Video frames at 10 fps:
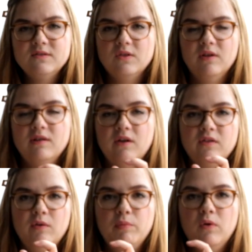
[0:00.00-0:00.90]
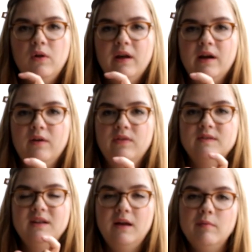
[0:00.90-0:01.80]
So as long as you're pulling out the
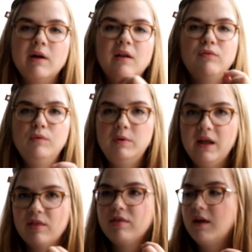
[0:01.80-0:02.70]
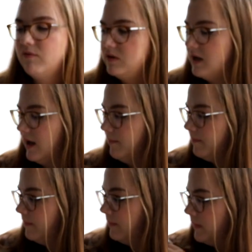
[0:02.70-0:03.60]
same kind of loop length every time